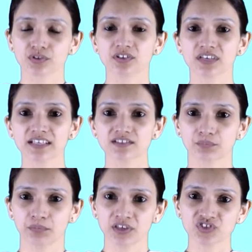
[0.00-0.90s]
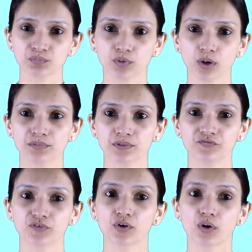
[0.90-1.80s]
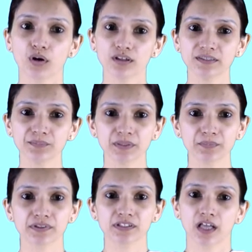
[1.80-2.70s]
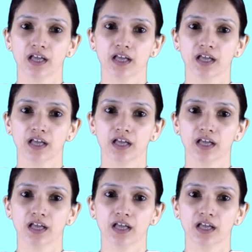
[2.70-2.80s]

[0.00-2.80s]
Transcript: create a major problem for all the people